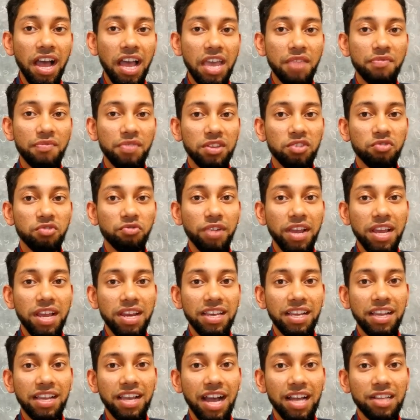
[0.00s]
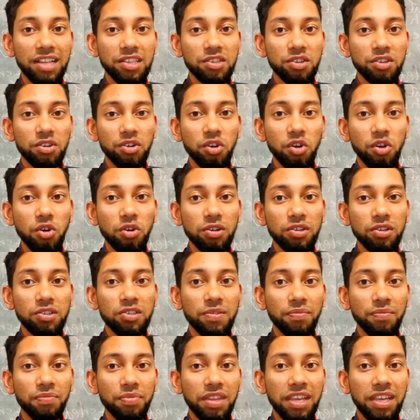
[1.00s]
If it's raining cats and
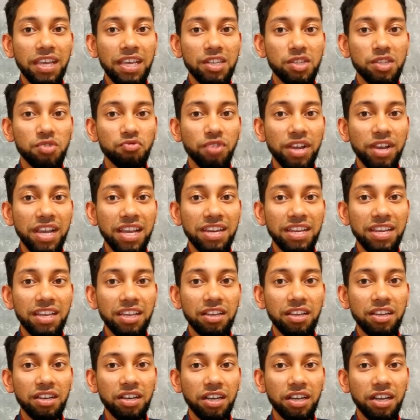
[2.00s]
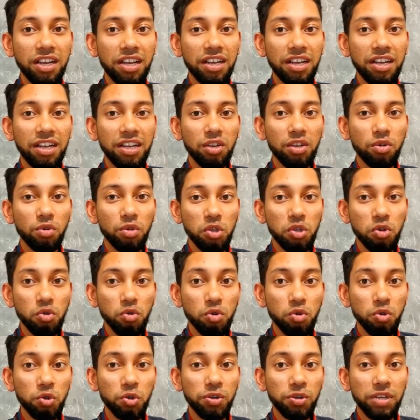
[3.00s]
dogs, it is raining
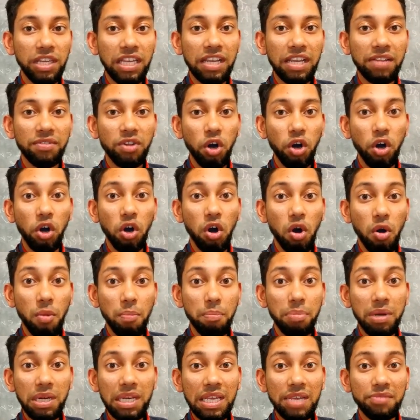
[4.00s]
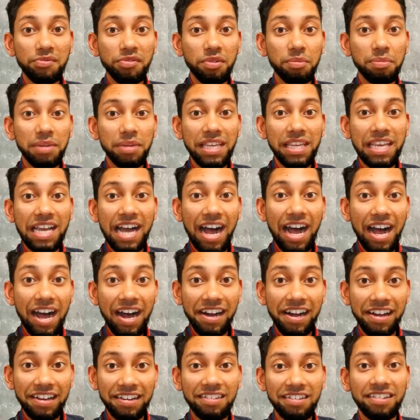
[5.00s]
unusually or unbelievably
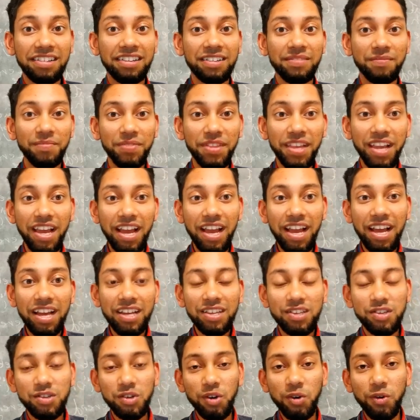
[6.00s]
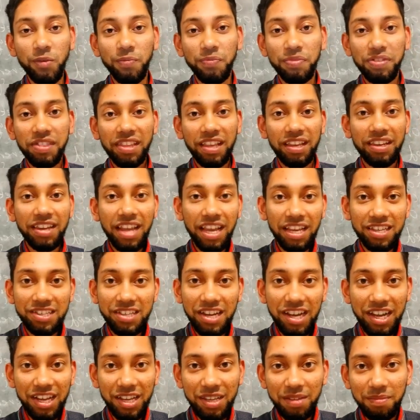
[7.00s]
hard. So next
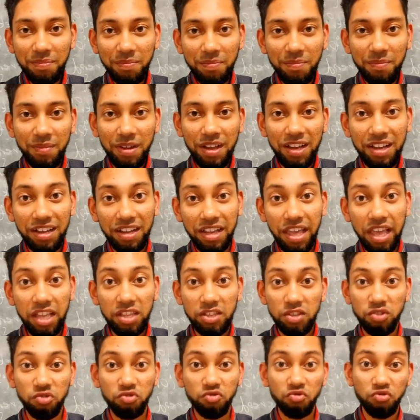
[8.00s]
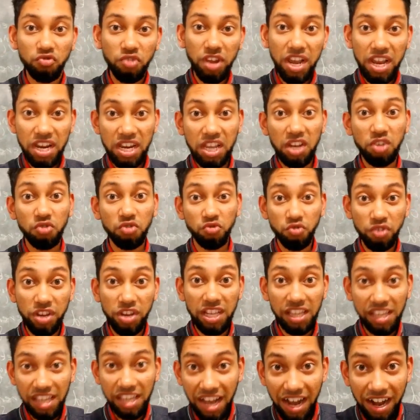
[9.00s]
time it's raining
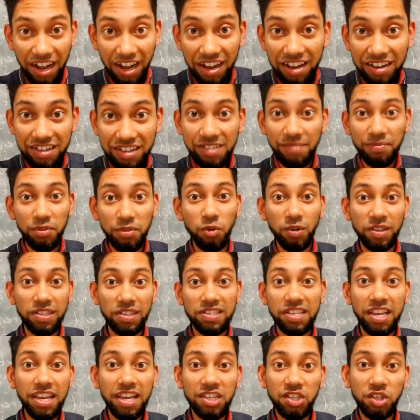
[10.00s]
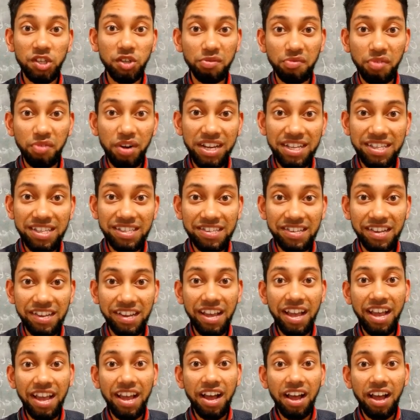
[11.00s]
really hard, you can say to your friends,
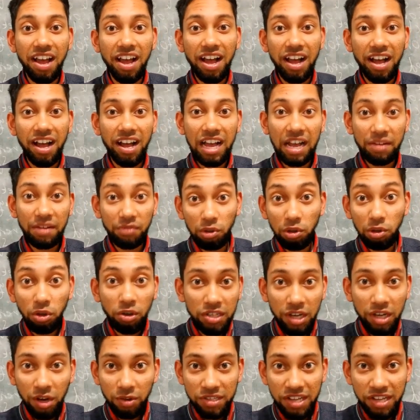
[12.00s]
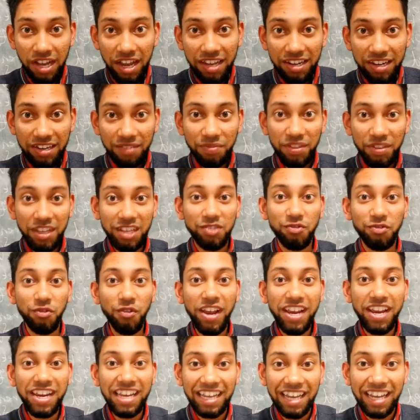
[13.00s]
have you looked outside? It's
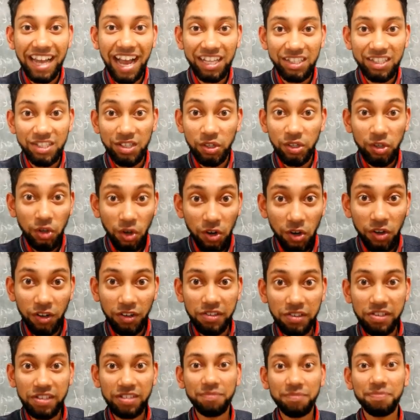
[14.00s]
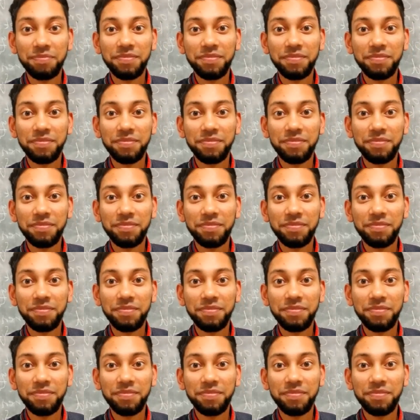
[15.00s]
raining cats and dogs.